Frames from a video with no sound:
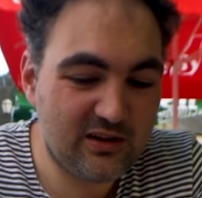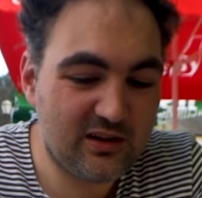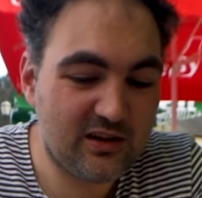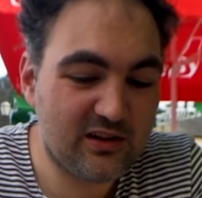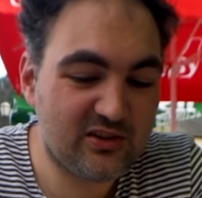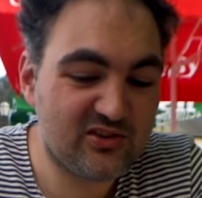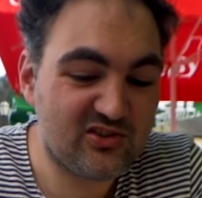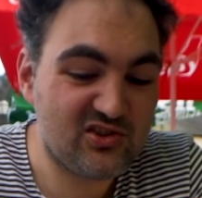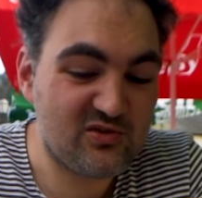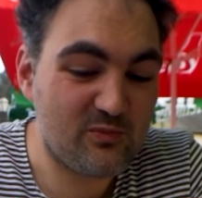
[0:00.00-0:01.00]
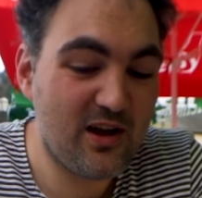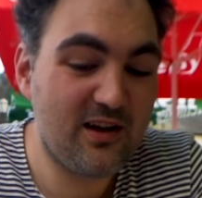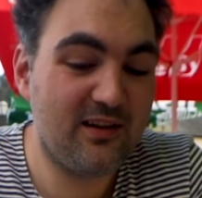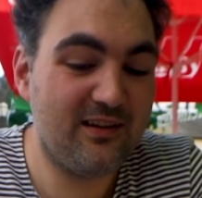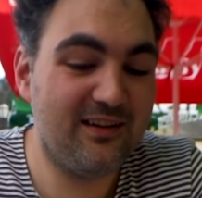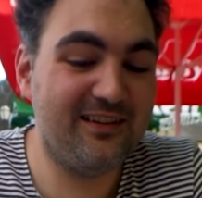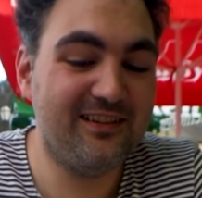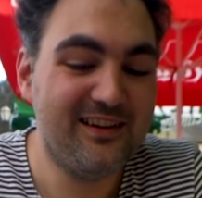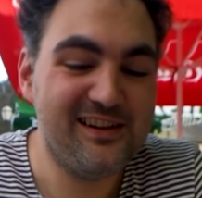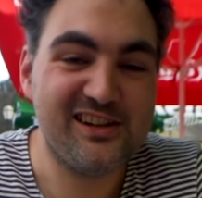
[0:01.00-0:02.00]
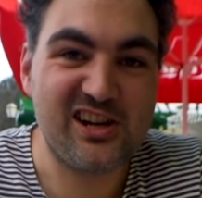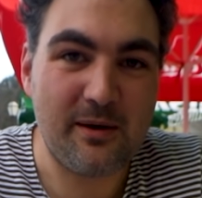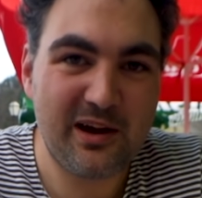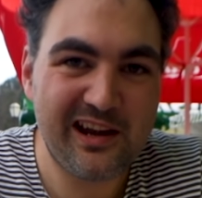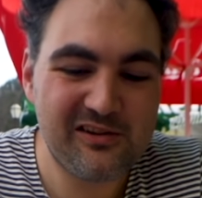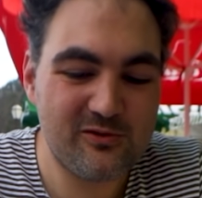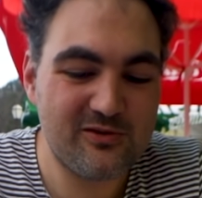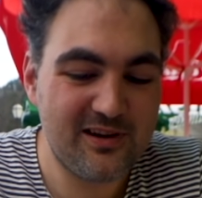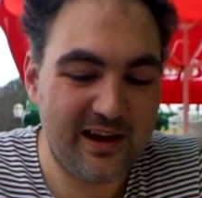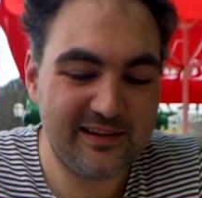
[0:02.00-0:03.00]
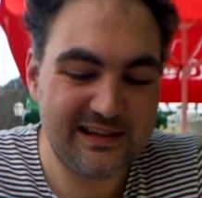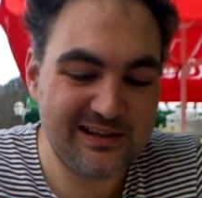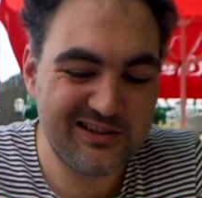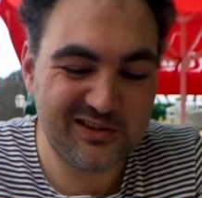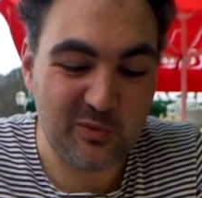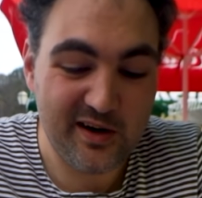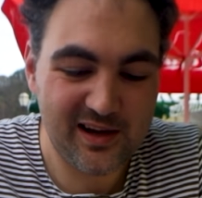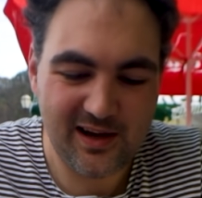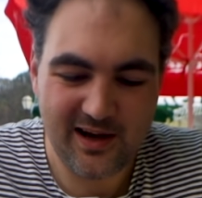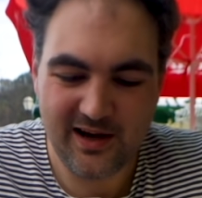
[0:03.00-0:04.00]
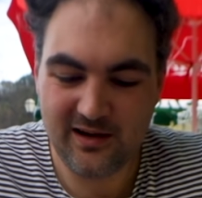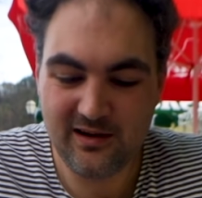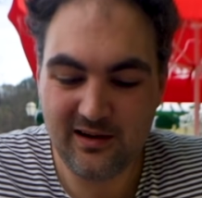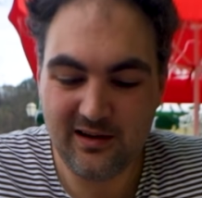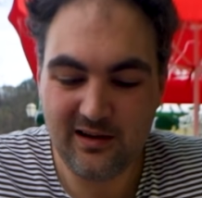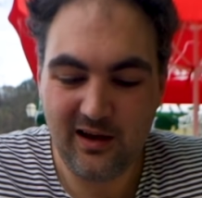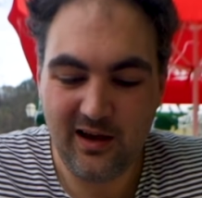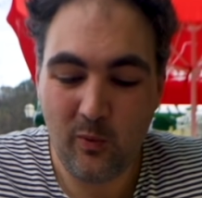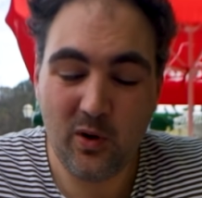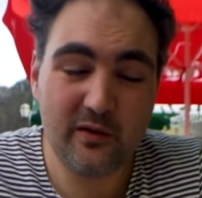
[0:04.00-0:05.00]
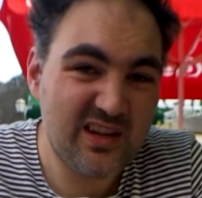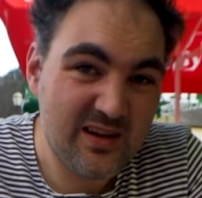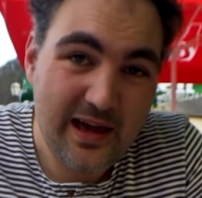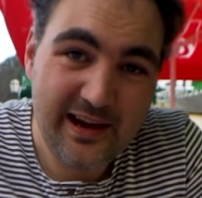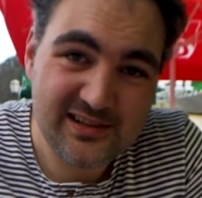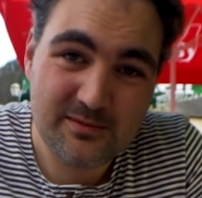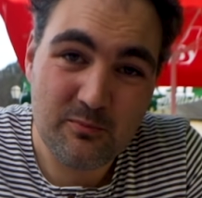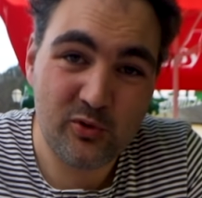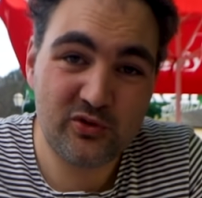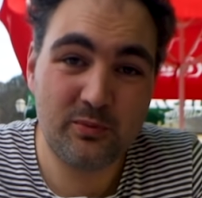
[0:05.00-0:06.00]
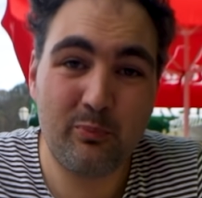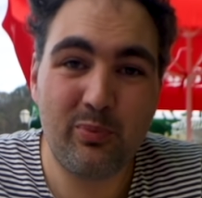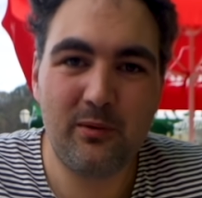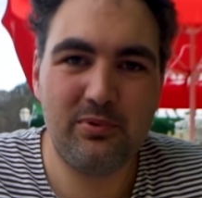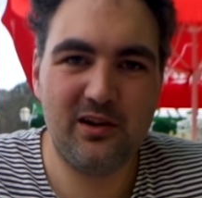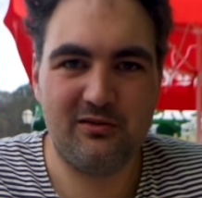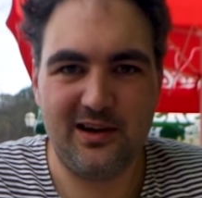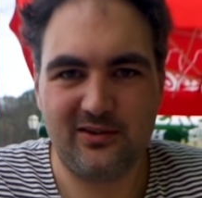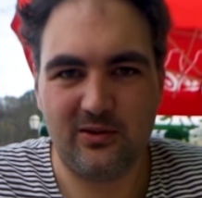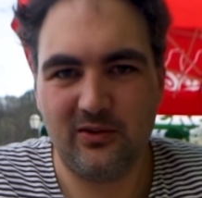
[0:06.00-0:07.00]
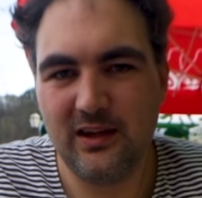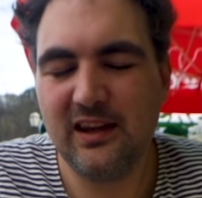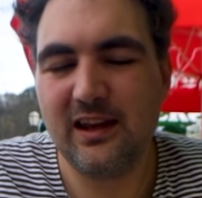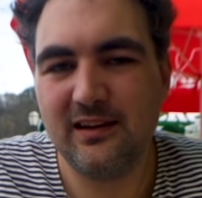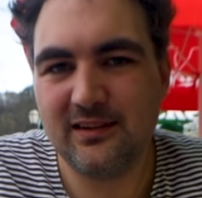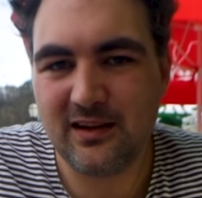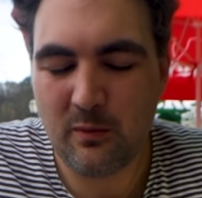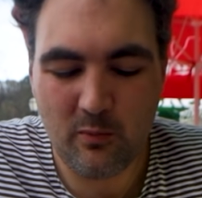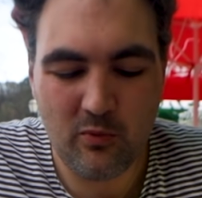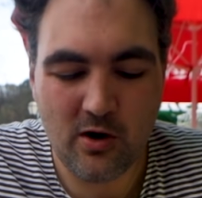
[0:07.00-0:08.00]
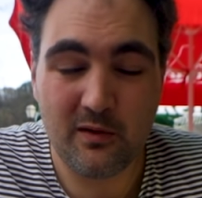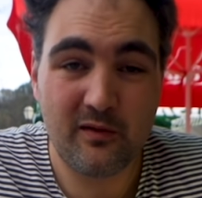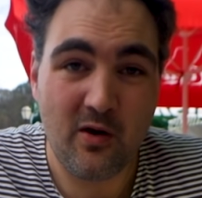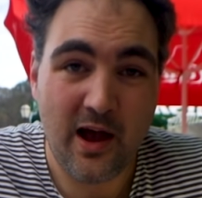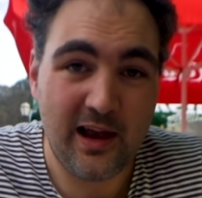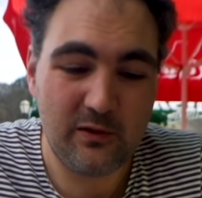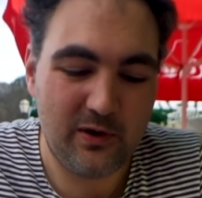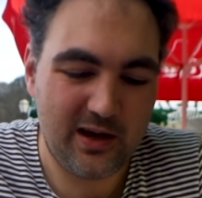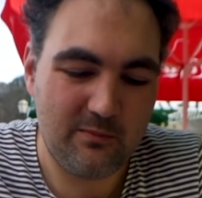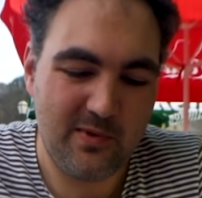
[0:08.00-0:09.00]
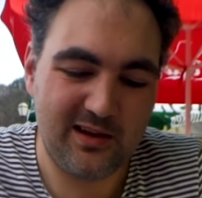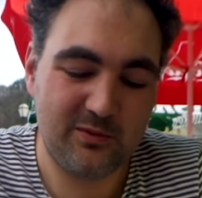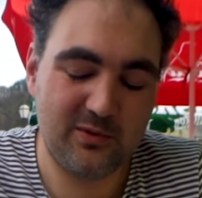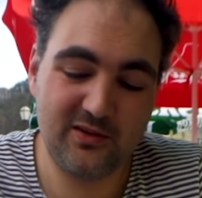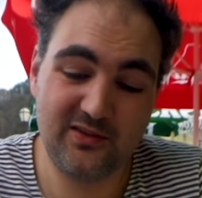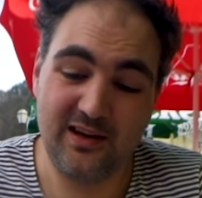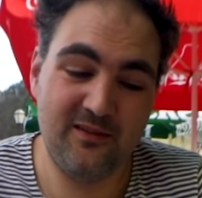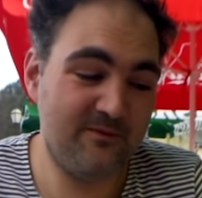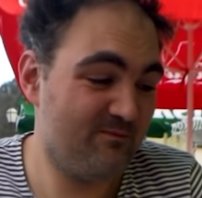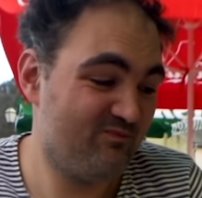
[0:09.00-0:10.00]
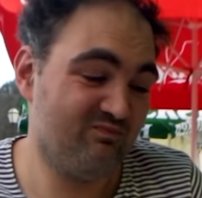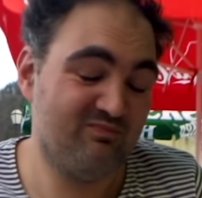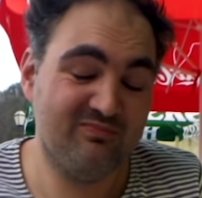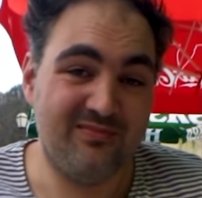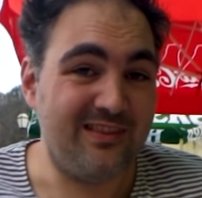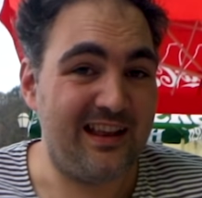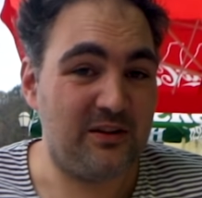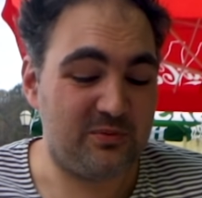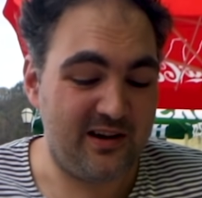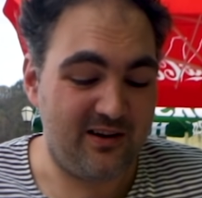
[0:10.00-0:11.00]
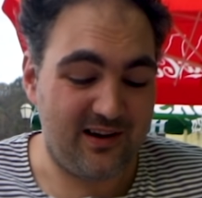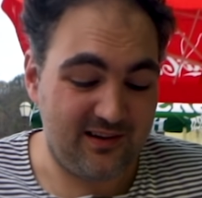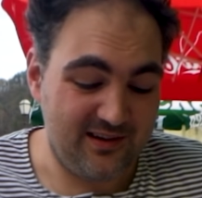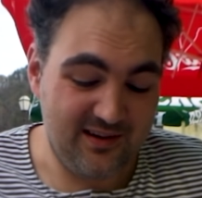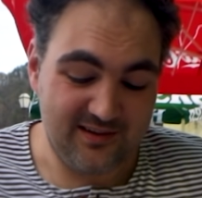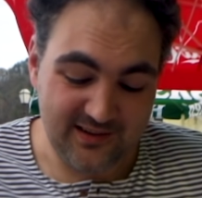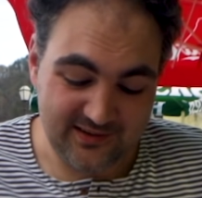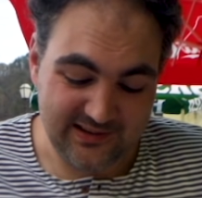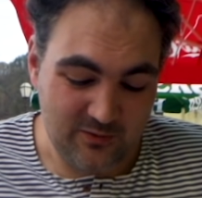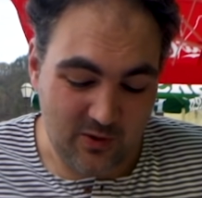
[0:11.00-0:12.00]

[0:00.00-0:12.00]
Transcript: Kršma Gabreku 1929. One of the actually most popular restaurants here in Samobor, one of the highly recommended ones, and now that we're here I can easily see